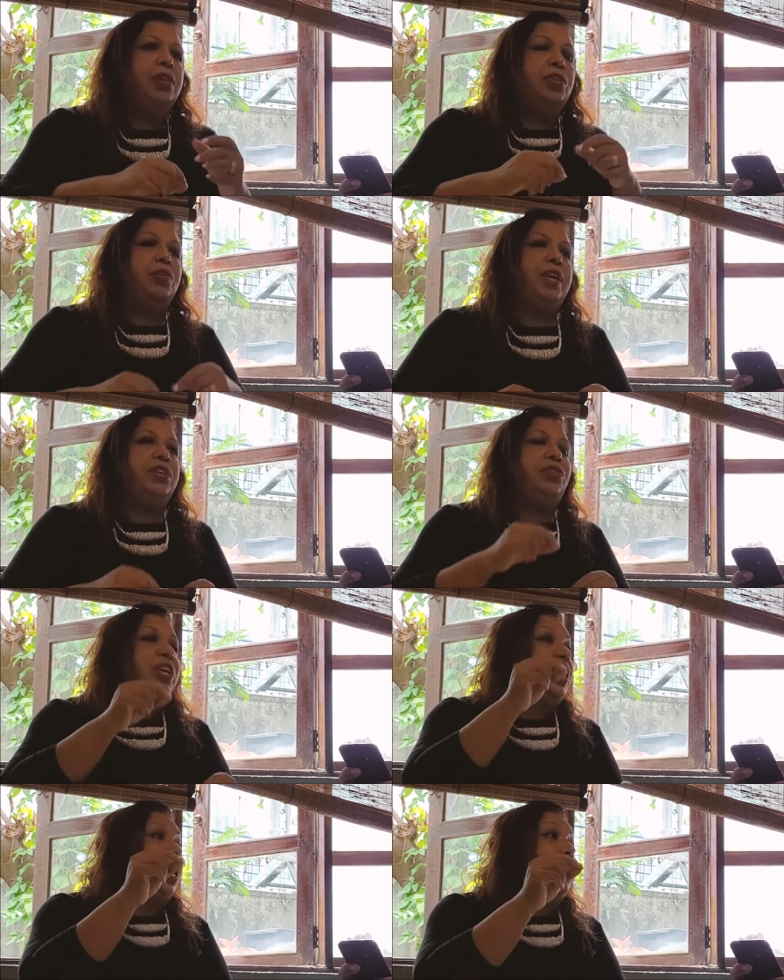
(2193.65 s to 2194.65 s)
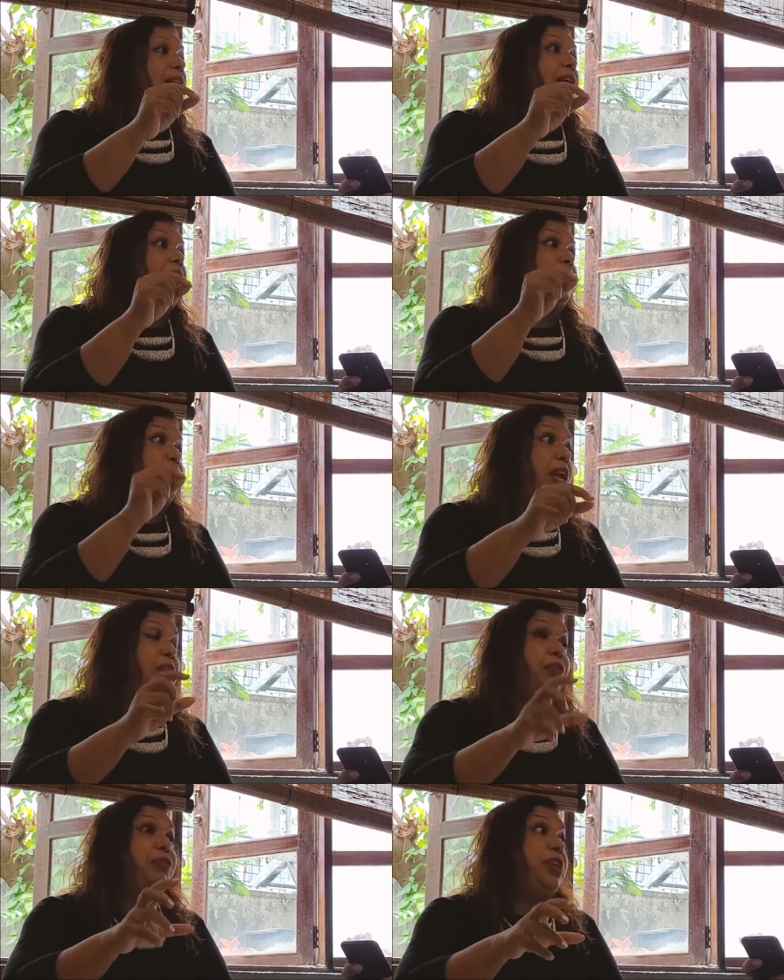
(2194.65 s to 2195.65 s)
So when Sri Lanka was one
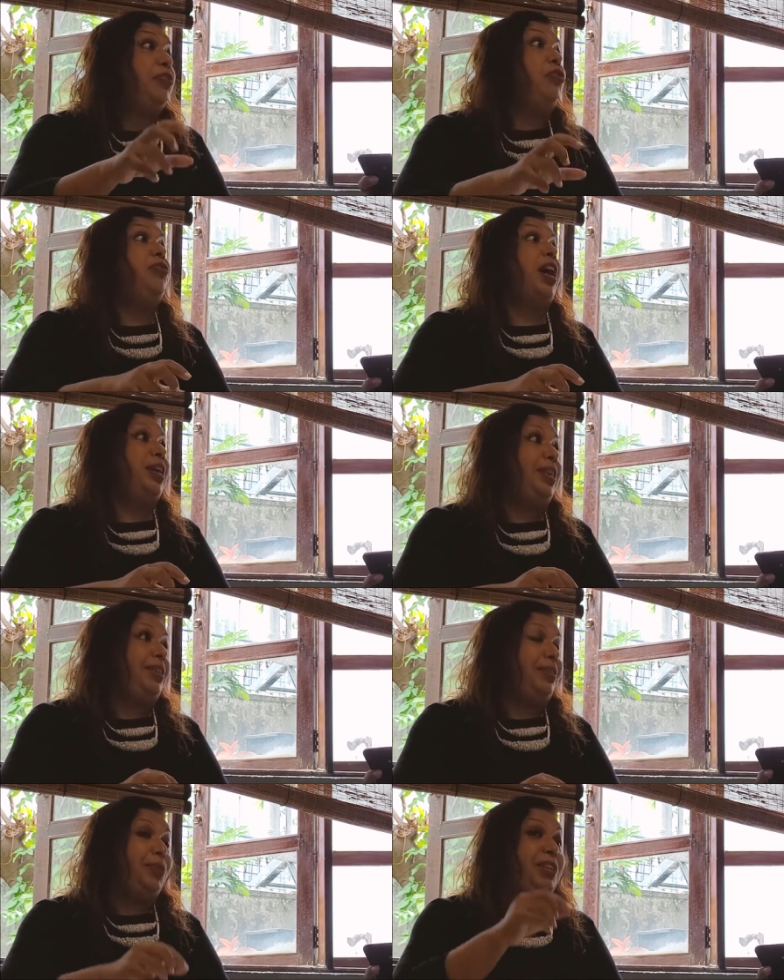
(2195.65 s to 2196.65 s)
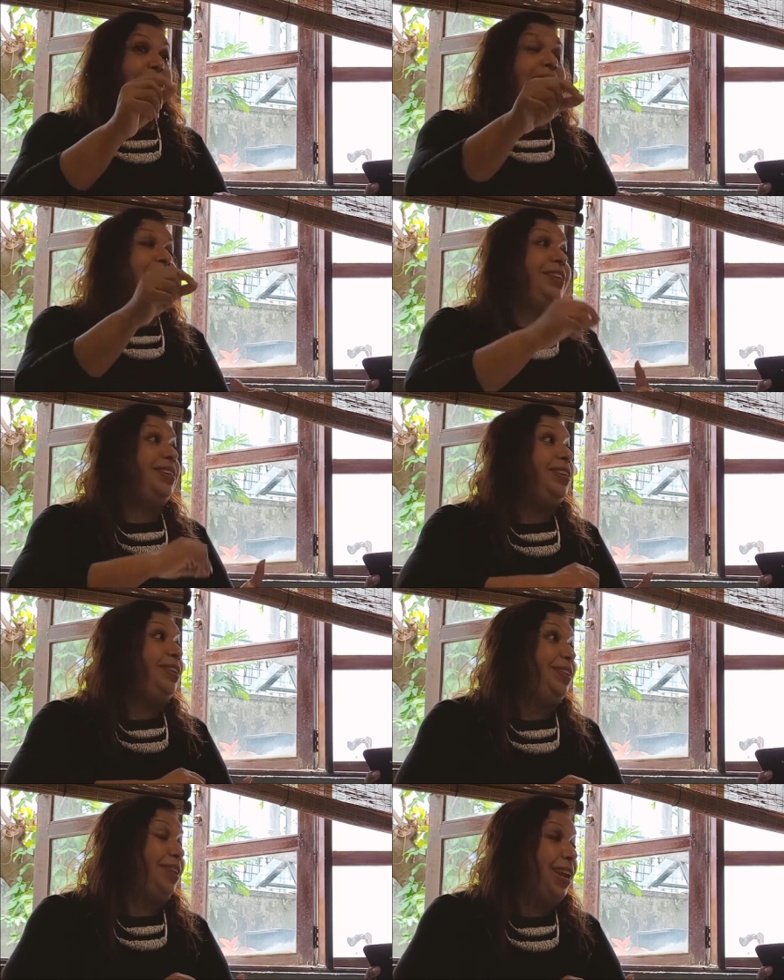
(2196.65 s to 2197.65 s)
of the first to sign it, we signed it
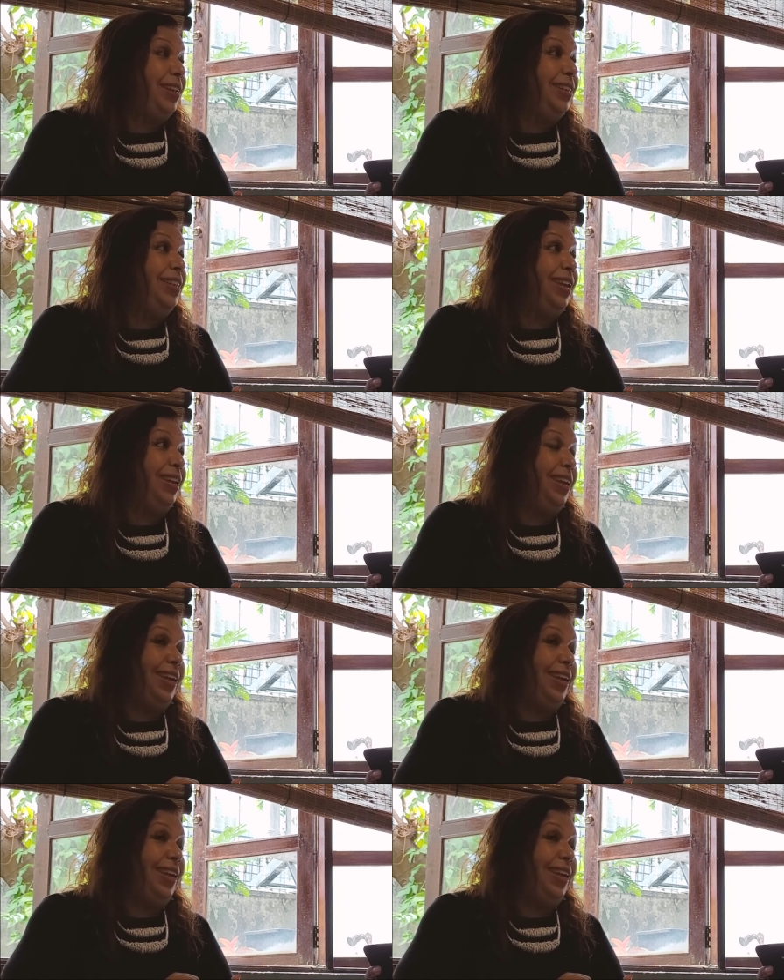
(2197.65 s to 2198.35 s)
in nineteen